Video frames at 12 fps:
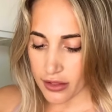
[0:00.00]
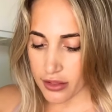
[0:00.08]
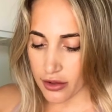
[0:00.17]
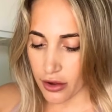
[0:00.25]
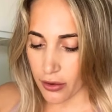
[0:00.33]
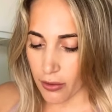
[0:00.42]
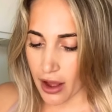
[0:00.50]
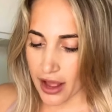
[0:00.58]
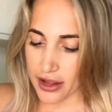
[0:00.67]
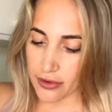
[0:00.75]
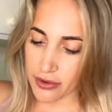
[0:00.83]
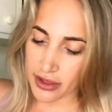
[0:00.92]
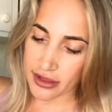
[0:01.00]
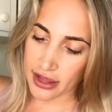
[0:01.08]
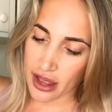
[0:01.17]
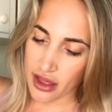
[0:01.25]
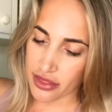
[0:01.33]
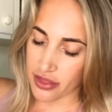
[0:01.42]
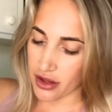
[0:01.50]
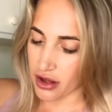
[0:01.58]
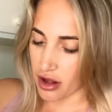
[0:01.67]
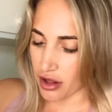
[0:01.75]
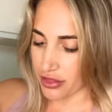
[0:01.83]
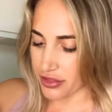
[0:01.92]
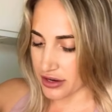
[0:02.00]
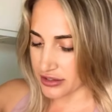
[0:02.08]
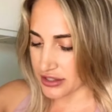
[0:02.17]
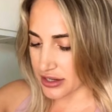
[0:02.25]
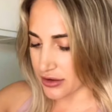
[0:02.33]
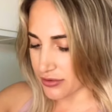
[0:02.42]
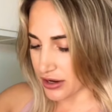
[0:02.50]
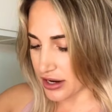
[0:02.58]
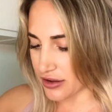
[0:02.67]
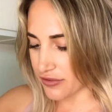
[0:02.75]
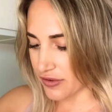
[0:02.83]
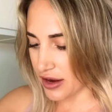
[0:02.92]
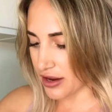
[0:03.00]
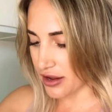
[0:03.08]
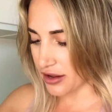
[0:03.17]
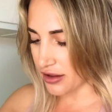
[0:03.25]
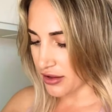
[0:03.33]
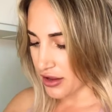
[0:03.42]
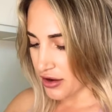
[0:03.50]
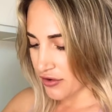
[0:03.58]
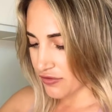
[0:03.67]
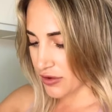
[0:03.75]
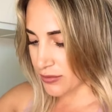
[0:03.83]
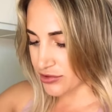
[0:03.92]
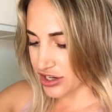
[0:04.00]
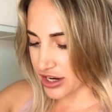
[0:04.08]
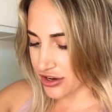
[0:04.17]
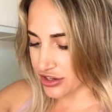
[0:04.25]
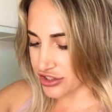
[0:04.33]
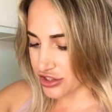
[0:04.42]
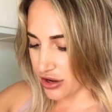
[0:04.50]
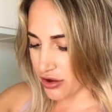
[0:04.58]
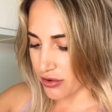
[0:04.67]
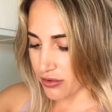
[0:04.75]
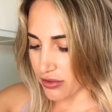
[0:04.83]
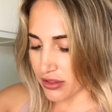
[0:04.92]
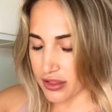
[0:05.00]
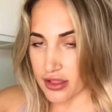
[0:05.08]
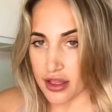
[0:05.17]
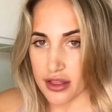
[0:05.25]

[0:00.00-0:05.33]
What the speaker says: So I always get the authentic Greek feta from Trader Joe's